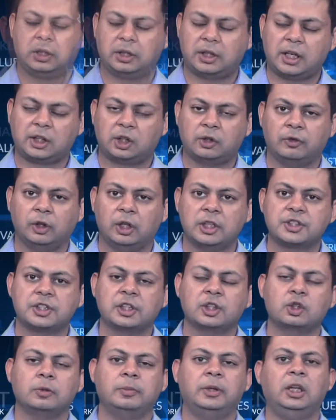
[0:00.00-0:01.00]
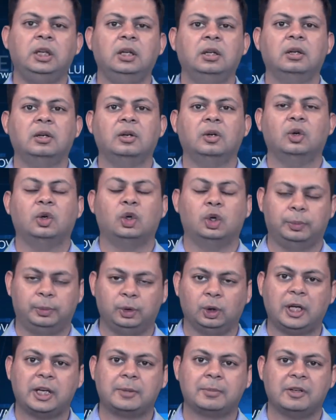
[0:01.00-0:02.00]
Thank you for listening to me. Hope
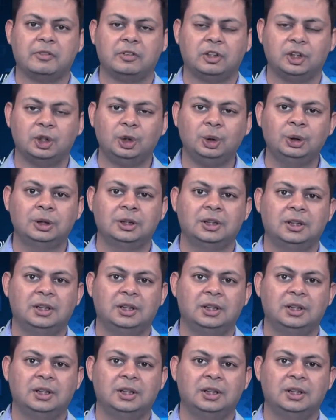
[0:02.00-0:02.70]
you like my video.